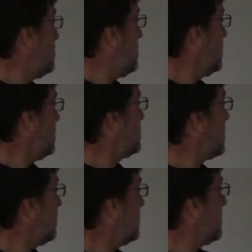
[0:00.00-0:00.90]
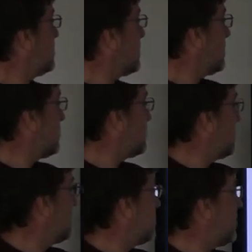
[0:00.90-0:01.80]
well, okay, this is pro
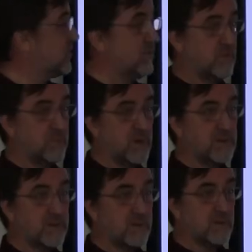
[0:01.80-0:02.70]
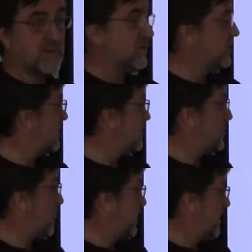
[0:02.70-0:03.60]
probably part of the Bonnier um,
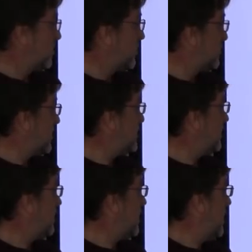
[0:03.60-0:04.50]
Corporation.